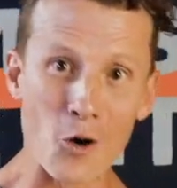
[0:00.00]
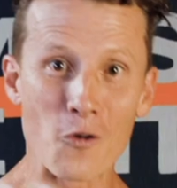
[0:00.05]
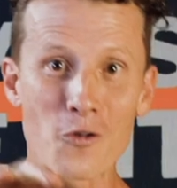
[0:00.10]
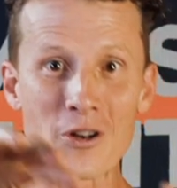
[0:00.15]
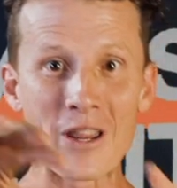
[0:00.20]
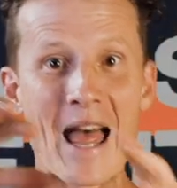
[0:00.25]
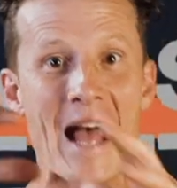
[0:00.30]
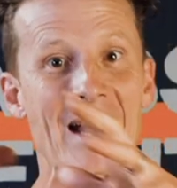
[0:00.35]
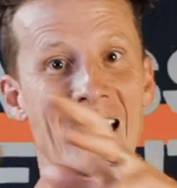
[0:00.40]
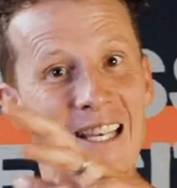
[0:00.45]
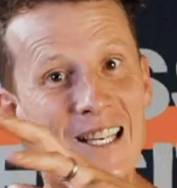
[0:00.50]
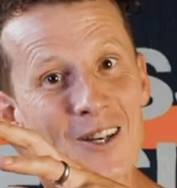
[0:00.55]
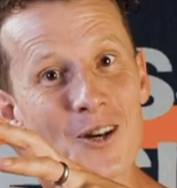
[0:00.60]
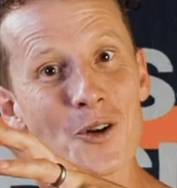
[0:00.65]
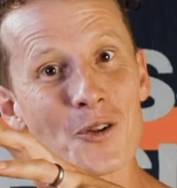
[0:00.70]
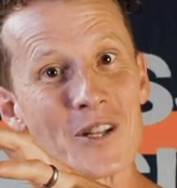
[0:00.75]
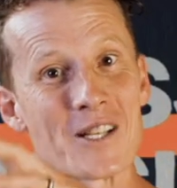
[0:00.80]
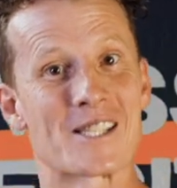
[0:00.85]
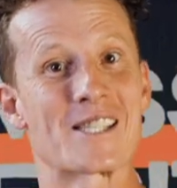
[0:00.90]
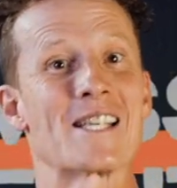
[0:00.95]
over that
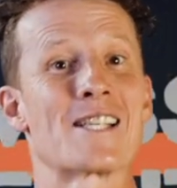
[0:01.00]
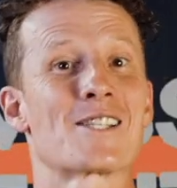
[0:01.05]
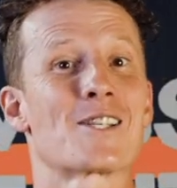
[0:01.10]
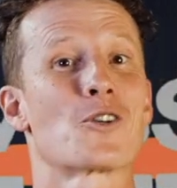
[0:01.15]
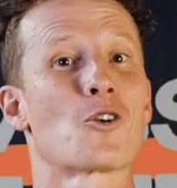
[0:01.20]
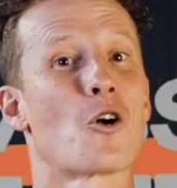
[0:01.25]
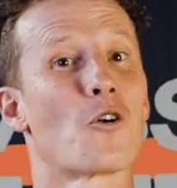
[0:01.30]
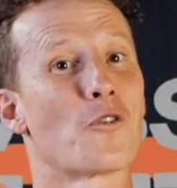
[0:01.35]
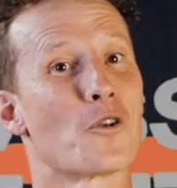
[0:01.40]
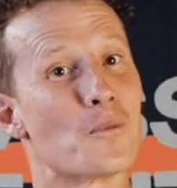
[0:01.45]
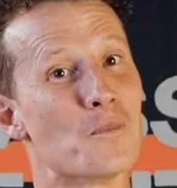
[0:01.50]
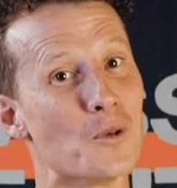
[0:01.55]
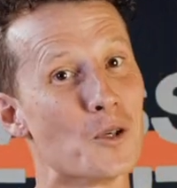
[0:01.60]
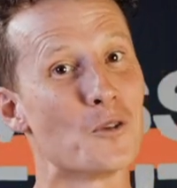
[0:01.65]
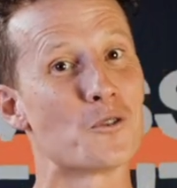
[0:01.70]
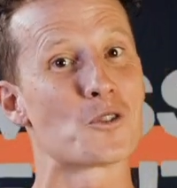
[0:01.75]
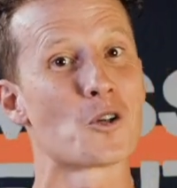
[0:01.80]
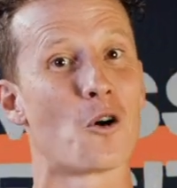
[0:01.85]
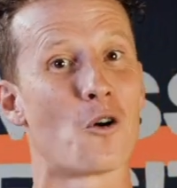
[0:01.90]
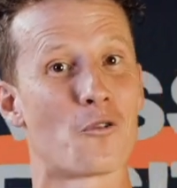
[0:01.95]
hill that Zinzendorf had
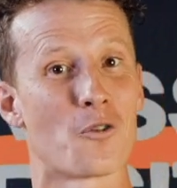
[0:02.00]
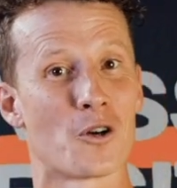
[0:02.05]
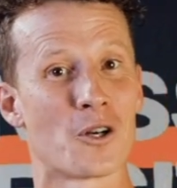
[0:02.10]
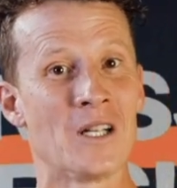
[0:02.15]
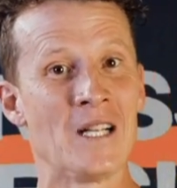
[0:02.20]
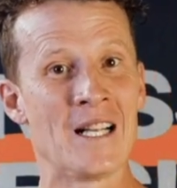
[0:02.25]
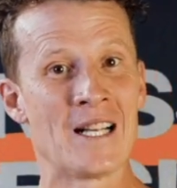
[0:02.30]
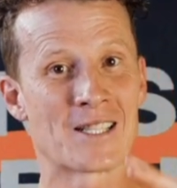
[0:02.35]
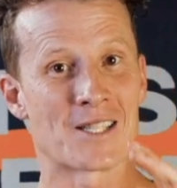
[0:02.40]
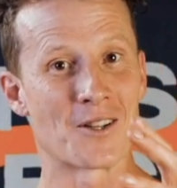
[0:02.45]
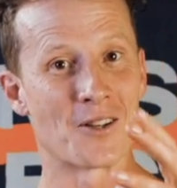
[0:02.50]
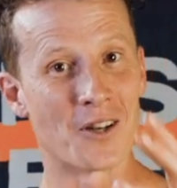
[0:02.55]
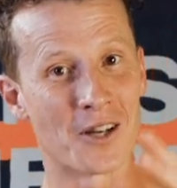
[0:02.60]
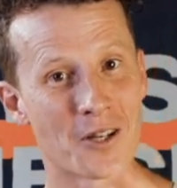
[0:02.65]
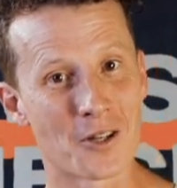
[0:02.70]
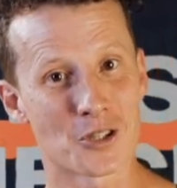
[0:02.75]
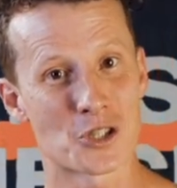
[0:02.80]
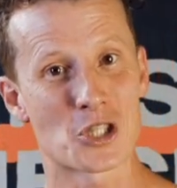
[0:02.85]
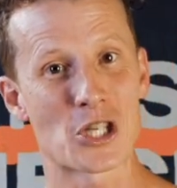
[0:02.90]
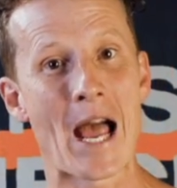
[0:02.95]
moved over to the
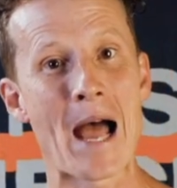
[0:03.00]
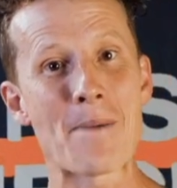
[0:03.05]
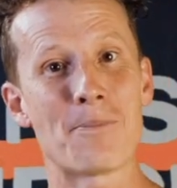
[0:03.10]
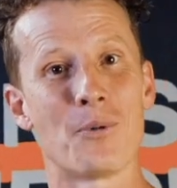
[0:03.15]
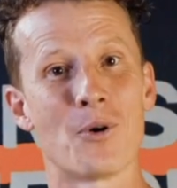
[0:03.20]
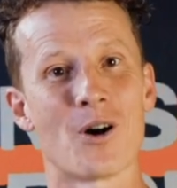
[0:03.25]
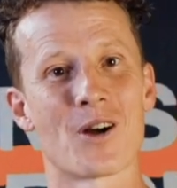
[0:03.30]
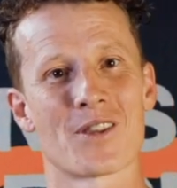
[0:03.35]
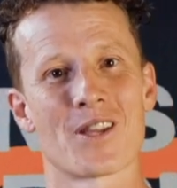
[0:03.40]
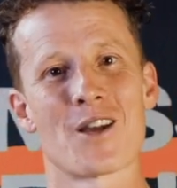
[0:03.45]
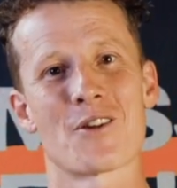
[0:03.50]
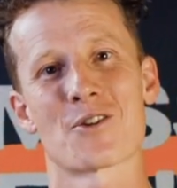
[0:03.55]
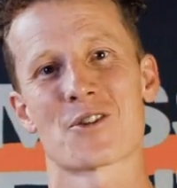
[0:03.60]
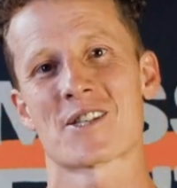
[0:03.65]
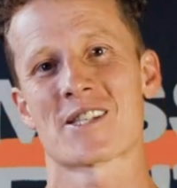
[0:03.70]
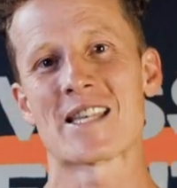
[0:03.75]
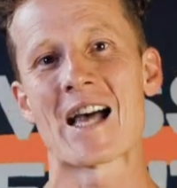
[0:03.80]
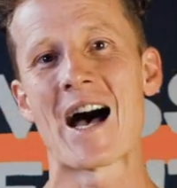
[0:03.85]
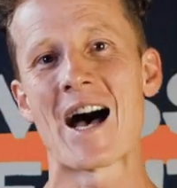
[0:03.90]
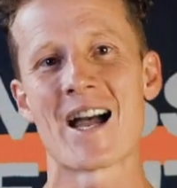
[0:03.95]
little chapel on the other
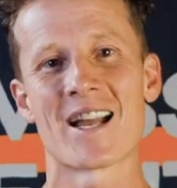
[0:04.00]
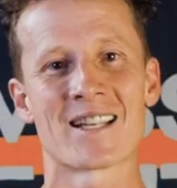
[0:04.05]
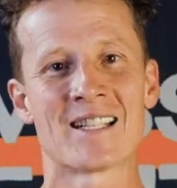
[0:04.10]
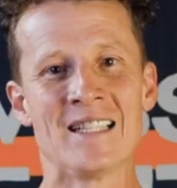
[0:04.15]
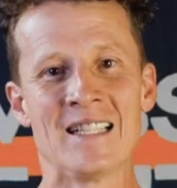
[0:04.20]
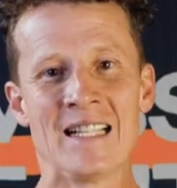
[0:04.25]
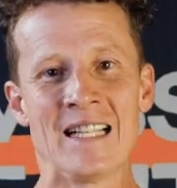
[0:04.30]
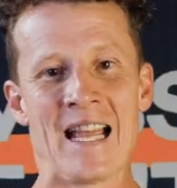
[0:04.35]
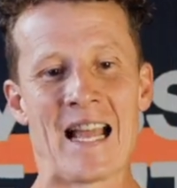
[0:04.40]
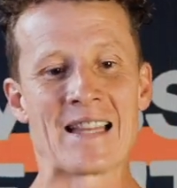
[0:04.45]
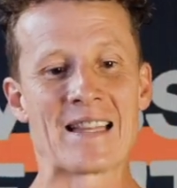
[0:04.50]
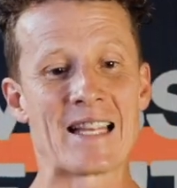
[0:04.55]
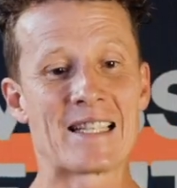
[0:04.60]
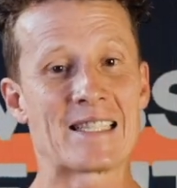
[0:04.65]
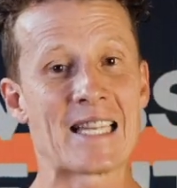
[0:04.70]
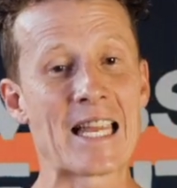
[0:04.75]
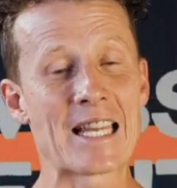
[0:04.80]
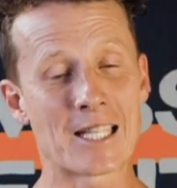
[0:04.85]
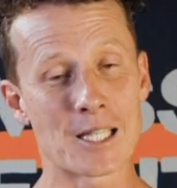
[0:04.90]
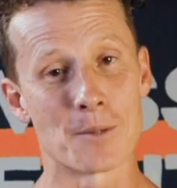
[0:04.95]
side, and they
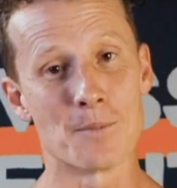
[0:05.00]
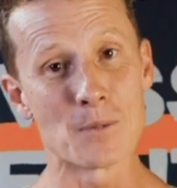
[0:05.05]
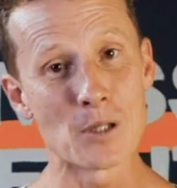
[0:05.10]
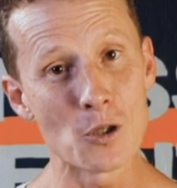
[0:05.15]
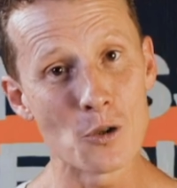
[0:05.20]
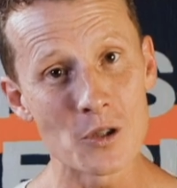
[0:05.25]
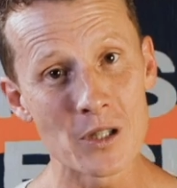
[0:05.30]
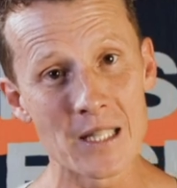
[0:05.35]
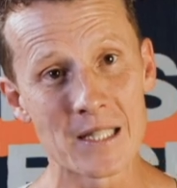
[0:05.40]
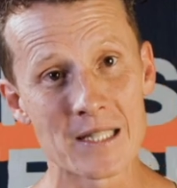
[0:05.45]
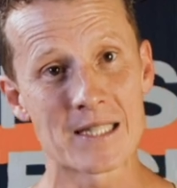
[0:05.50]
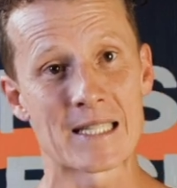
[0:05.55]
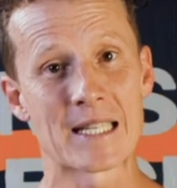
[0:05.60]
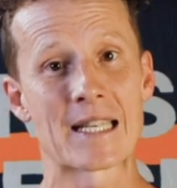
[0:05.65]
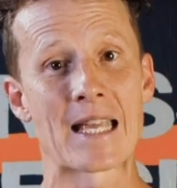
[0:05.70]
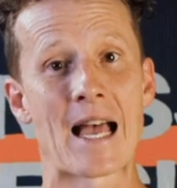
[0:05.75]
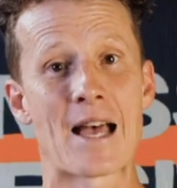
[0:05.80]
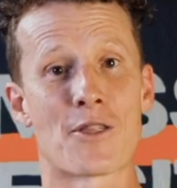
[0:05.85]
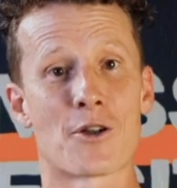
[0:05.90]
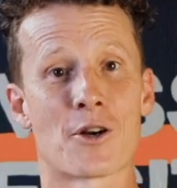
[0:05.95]
take communion
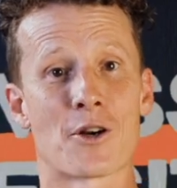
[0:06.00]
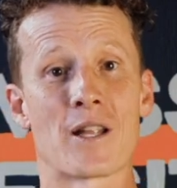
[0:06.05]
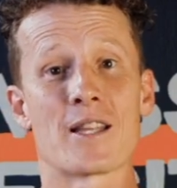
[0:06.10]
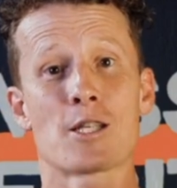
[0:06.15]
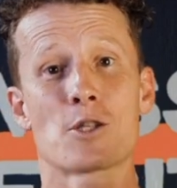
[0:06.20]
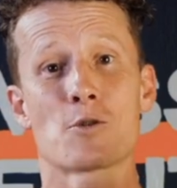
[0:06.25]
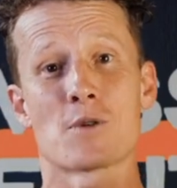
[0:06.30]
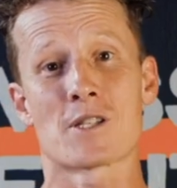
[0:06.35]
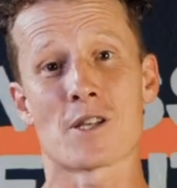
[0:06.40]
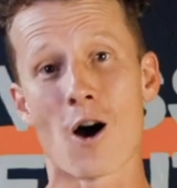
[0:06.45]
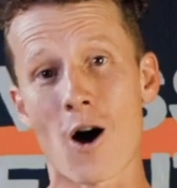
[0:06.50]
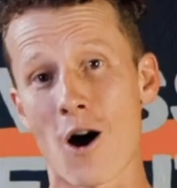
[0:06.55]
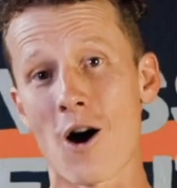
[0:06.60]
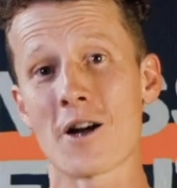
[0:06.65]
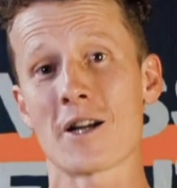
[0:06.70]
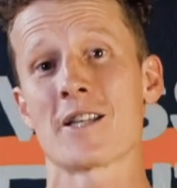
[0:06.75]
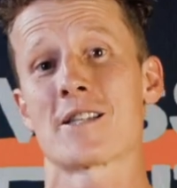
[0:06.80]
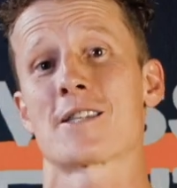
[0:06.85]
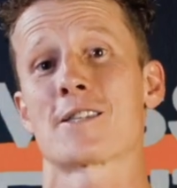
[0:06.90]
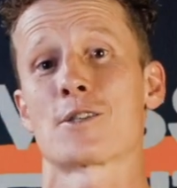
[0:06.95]
together. And this was
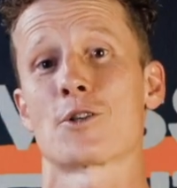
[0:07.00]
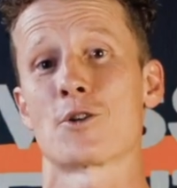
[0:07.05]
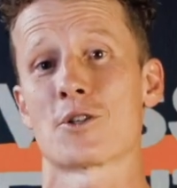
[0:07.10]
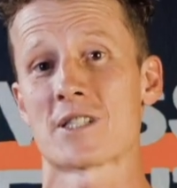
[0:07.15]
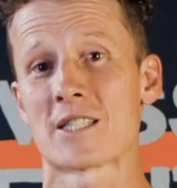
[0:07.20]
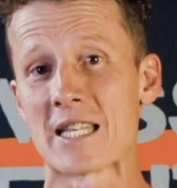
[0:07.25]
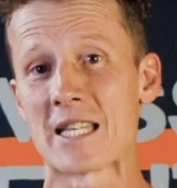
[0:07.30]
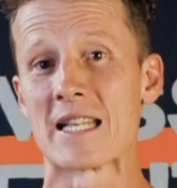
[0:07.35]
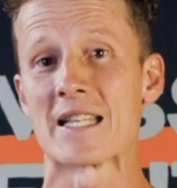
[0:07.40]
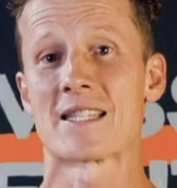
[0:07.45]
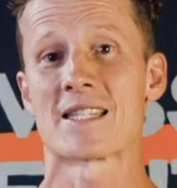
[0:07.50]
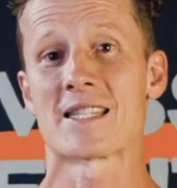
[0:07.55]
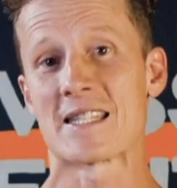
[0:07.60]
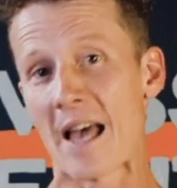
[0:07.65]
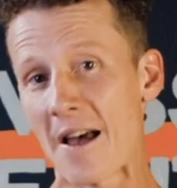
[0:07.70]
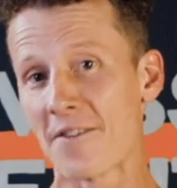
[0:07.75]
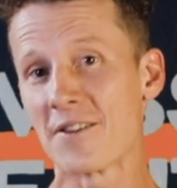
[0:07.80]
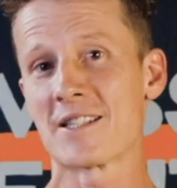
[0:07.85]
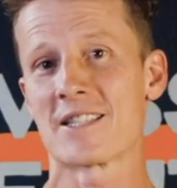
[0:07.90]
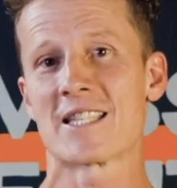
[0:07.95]
August 13th,
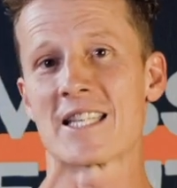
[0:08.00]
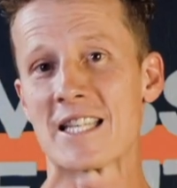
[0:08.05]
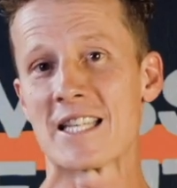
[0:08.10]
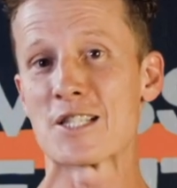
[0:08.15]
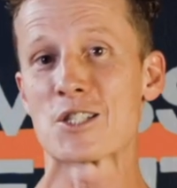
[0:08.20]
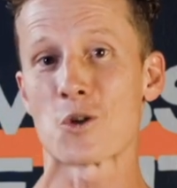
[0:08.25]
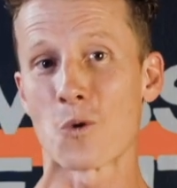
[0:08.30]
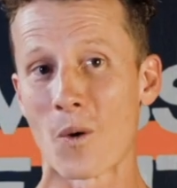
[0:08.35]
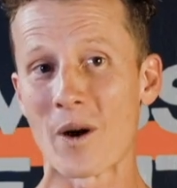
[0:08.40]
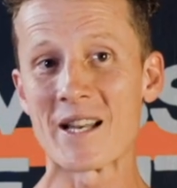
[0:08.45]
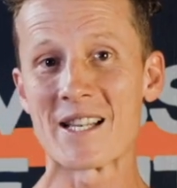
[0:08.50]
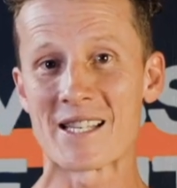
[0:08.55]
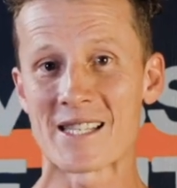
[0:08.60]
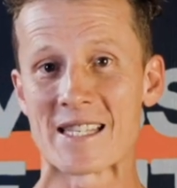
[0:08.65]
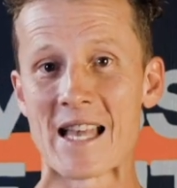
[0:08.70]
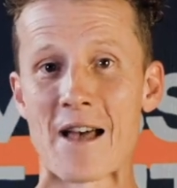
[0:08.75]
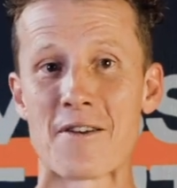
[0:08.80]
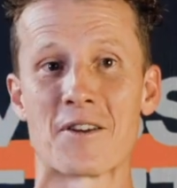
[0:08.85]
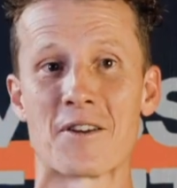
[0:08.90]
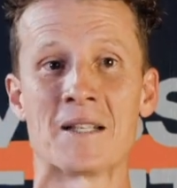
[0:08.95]

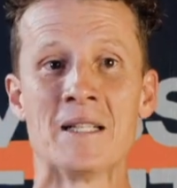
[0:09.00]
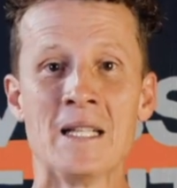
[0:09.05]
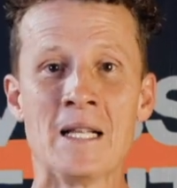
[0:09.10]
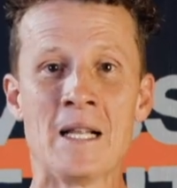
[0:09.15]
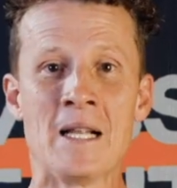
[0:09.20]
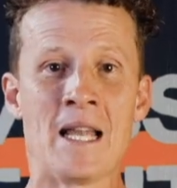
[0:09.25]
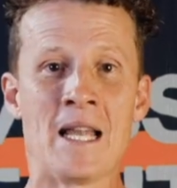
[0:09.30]
1727.